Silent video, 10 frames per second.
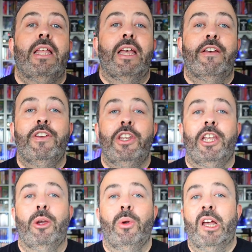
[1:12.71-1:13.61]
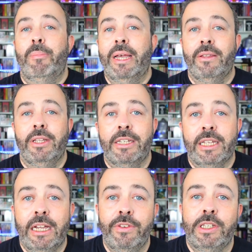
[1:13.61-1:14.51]
a video about these
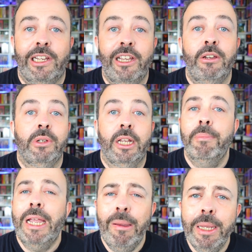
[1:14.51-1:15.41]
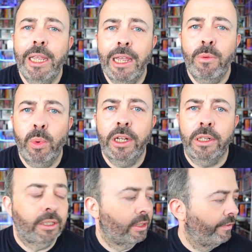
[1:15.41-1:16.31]
covers alone, and maybe I
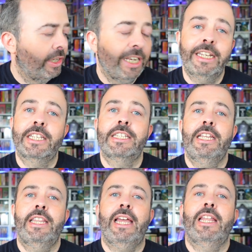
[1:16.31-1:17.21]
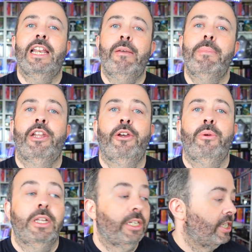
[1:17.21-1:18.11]
will. If you'd like to see that, let me
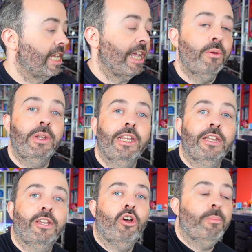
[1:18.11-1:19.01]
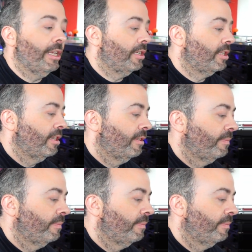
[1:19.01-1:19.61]
know down in comments.